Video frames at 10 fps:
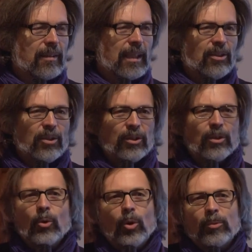It's not a
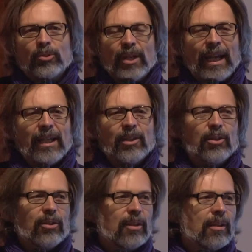normal
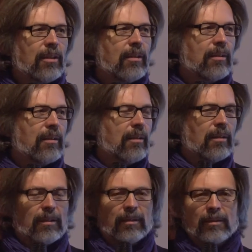change, uh,
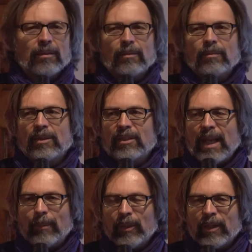uh,
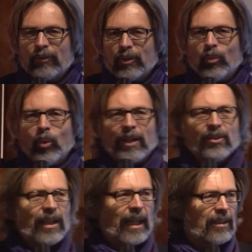stepping from one
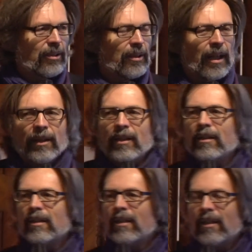side to another.
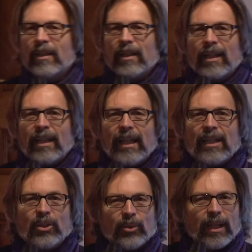
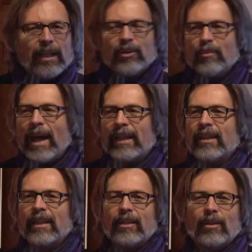It's really
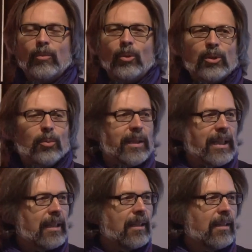dramatic what
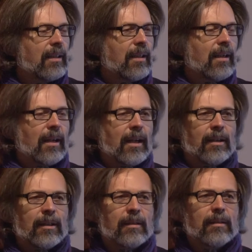we
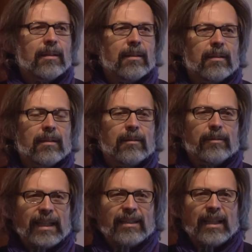are
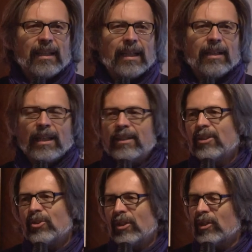facing, and this
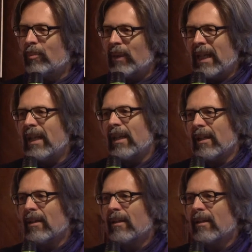is just the beginning.